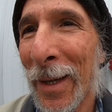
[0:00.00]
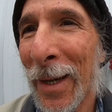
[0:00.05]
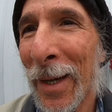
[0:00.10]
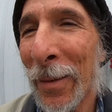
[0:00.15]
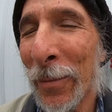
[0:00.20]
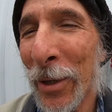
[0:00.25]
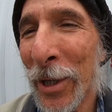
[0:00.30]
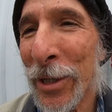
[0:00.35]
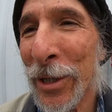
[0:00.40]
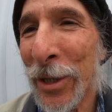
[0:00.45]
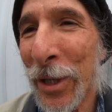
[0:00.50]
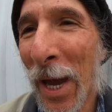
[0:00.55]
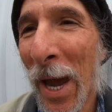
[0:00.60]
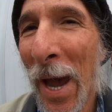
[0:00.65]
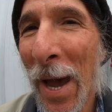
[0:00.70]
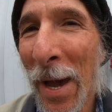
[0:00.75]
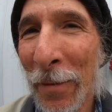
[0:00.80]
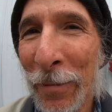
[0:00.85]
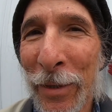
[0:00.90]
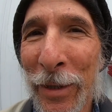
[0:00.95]
in which to
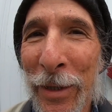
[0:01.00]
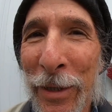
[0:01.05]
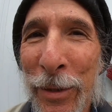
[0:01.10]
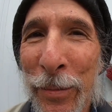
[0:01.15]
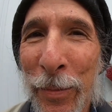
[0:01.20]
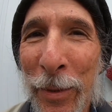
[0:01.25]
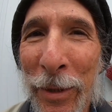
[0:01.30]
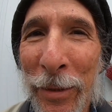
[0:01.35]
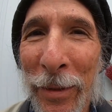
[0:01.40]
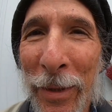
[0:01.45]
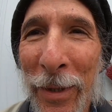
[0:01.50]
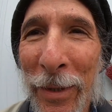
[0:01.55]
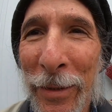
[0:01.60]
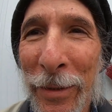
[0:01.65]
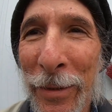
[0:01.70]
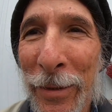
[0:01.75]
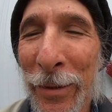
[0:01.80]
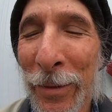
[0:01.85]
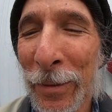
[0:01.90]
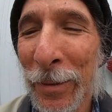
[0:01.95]
have an
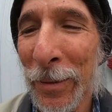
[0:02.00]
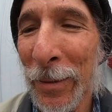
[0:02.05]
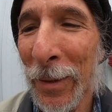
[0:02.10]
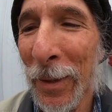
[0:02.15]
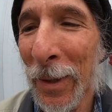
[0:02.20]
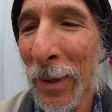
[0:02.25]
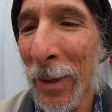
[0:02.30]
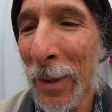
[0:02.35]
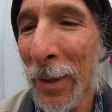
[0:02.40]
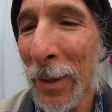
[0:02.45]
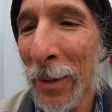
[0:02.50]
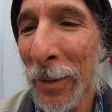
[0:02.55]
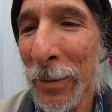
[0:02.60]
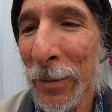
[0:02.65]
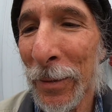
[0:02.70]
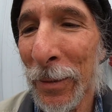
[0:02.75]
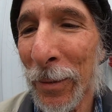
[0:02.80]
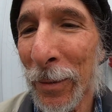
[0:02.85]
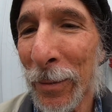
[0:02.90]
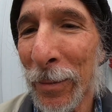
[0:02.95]
experience.
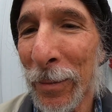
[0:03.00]
So